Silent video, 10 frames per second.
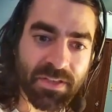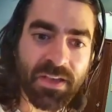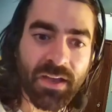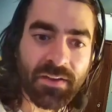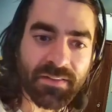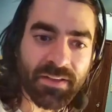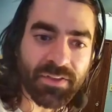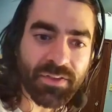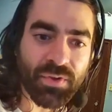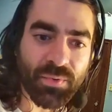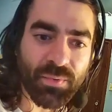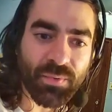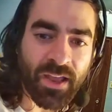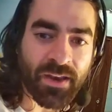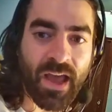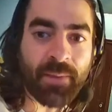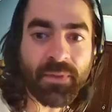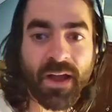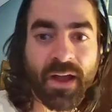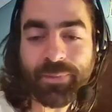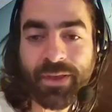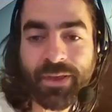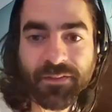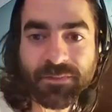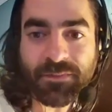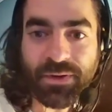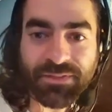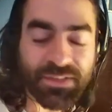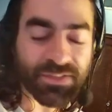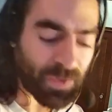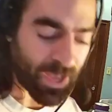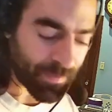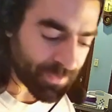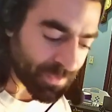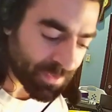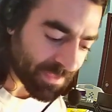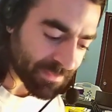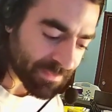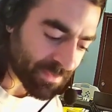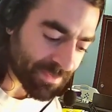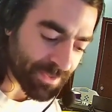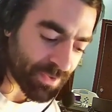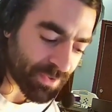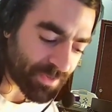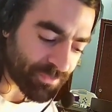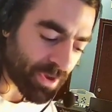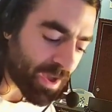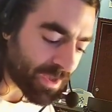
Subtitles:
to teach and I'm copying this book, so that's why I'm doing this. I want to teach you how to draw.